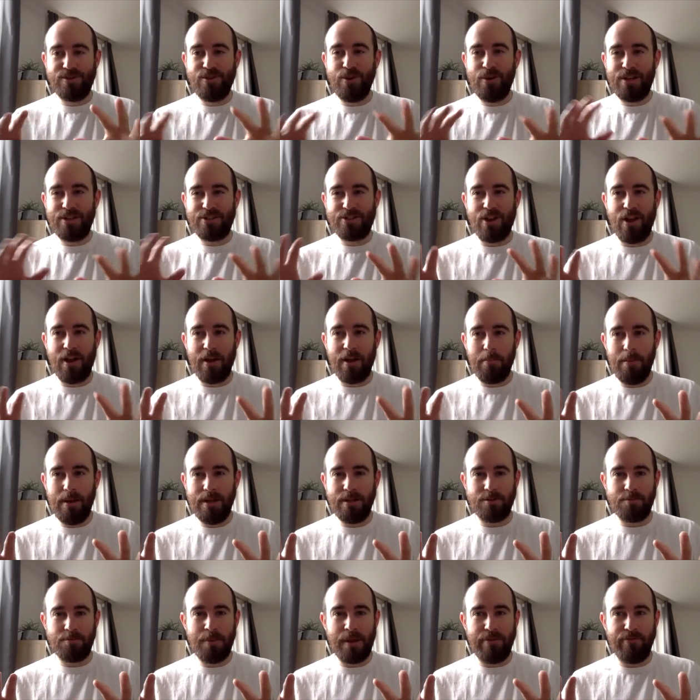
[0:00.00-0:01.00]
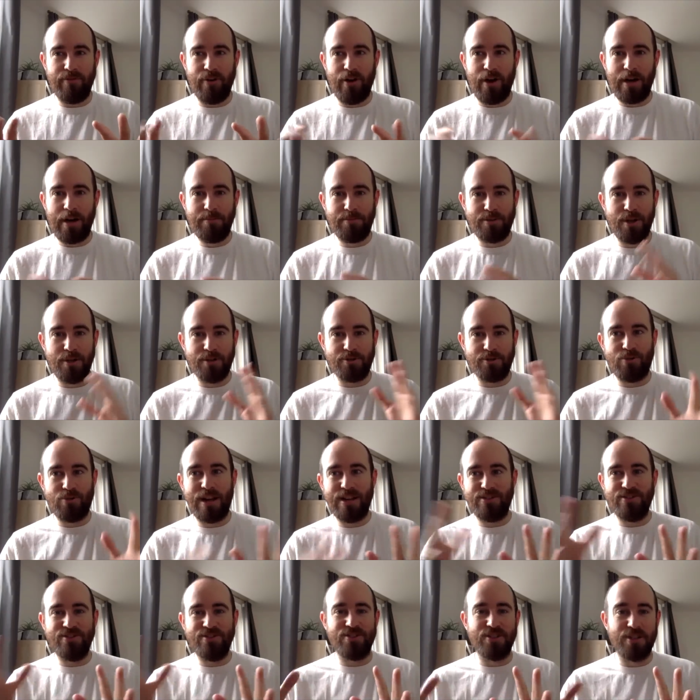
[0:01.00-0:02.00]
Doing a slight mincemeat vibe, so it's
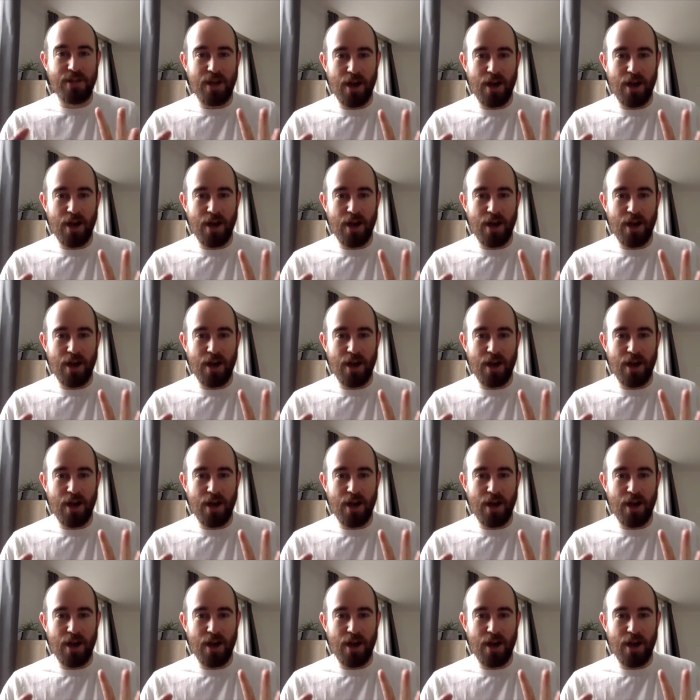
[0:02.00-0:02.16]
raisins and